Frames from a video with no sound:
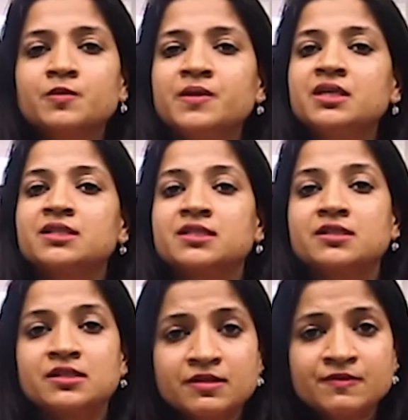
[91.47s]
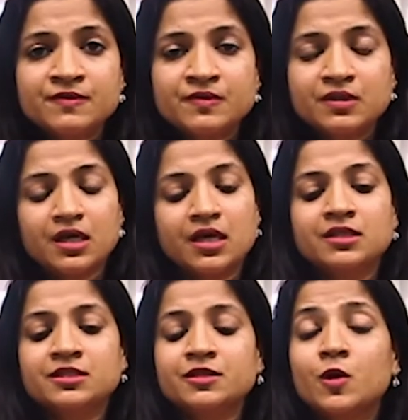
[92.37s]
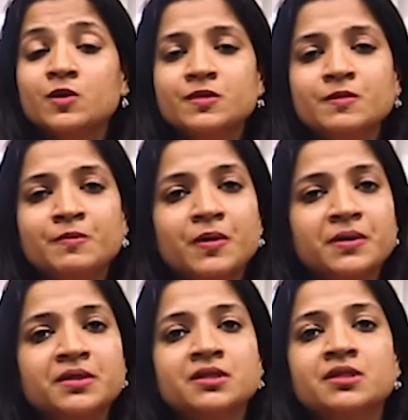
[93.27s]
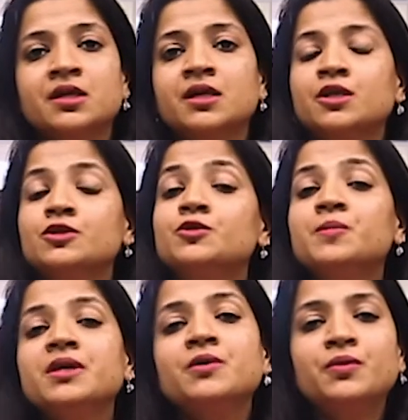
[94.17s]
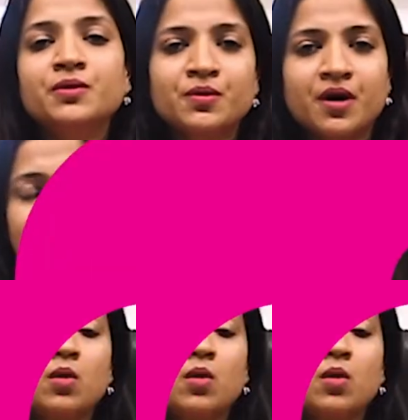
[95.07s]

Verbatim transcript: to be assertive, and it's also important to be who you are.